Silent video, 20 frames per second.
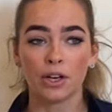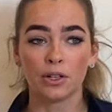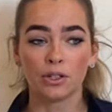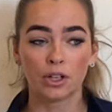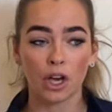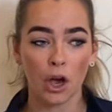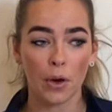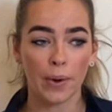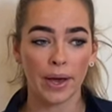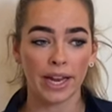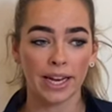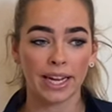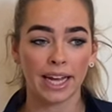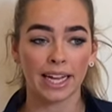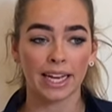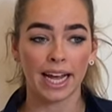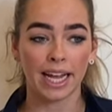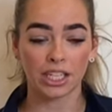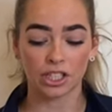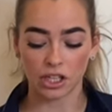go in
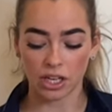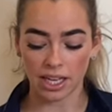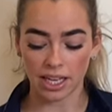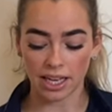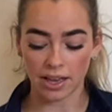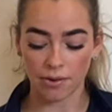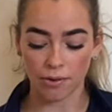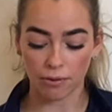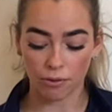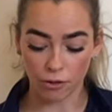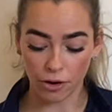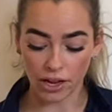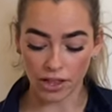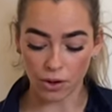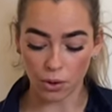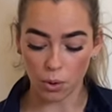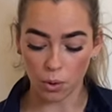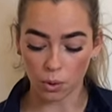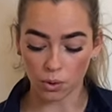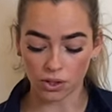and actually free the
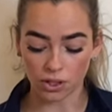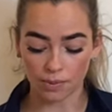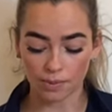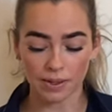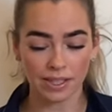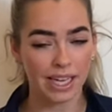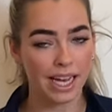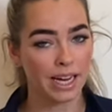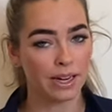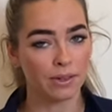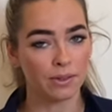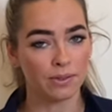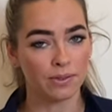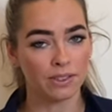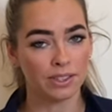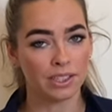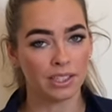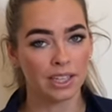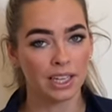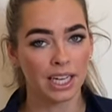horse
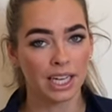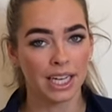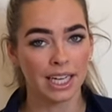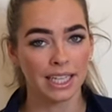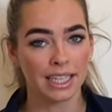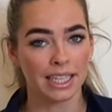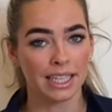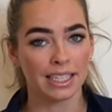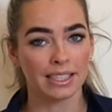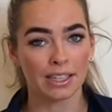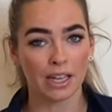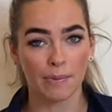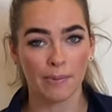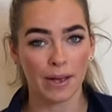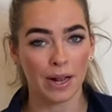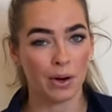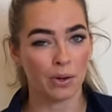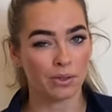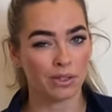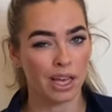themselves, then it's going to be
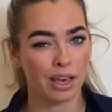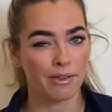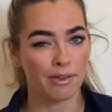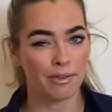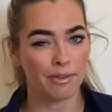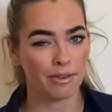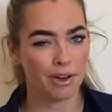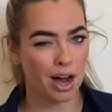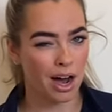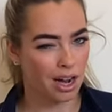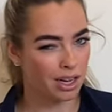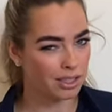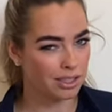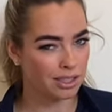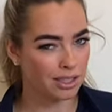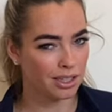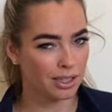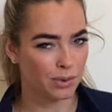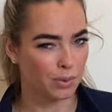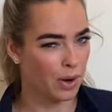a lot safer for
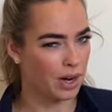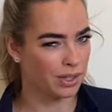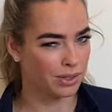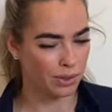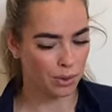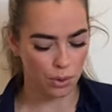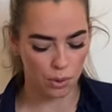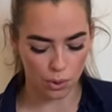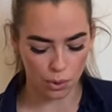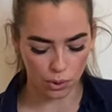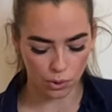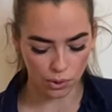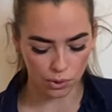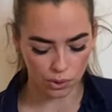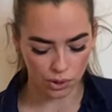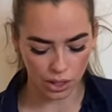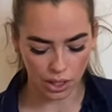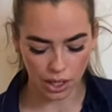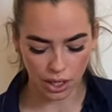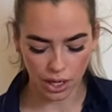us as well as the horse.
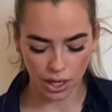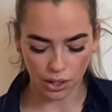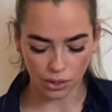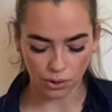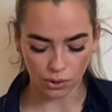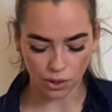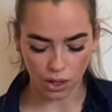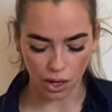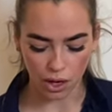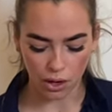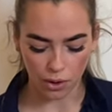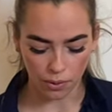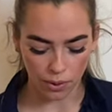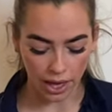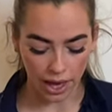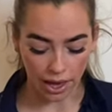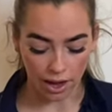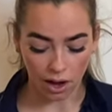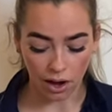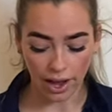So
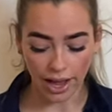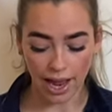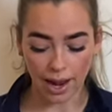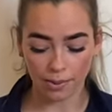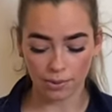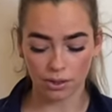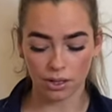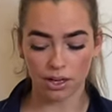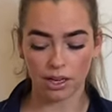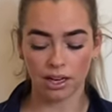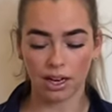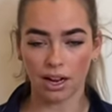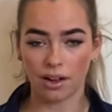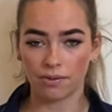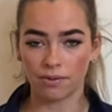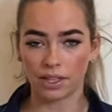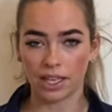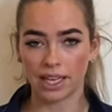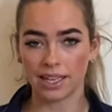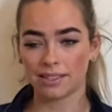yeah, I absolutely
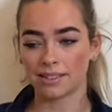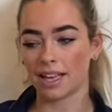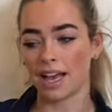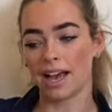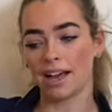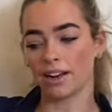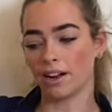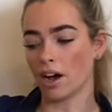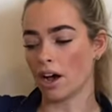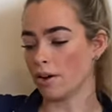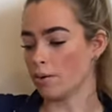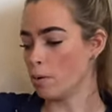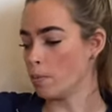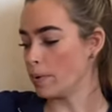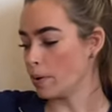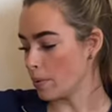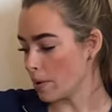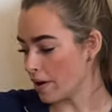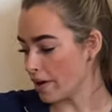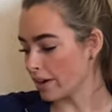love this and I will
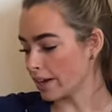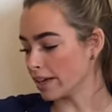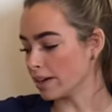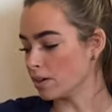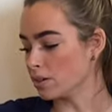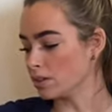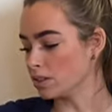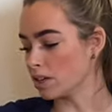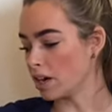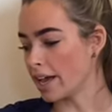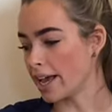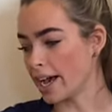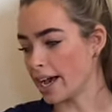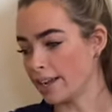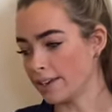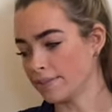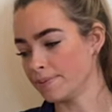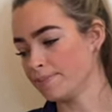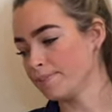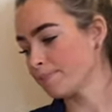be wearing it on
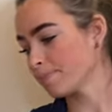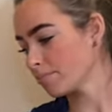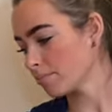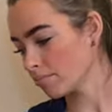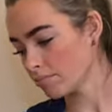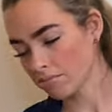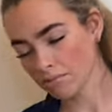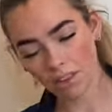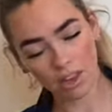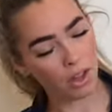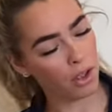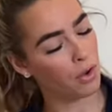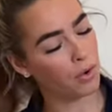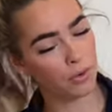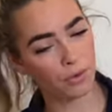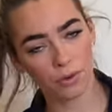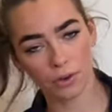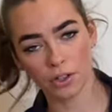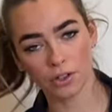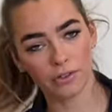Diane
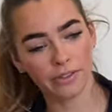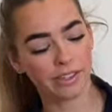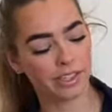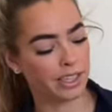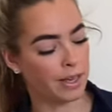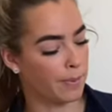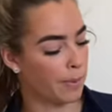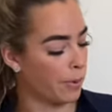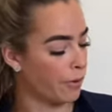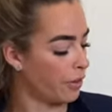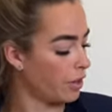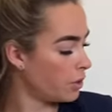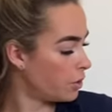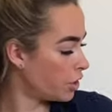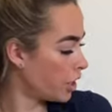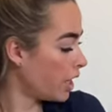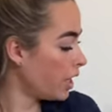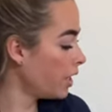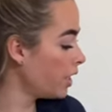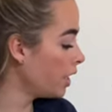for the foreseeable
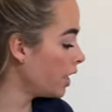future.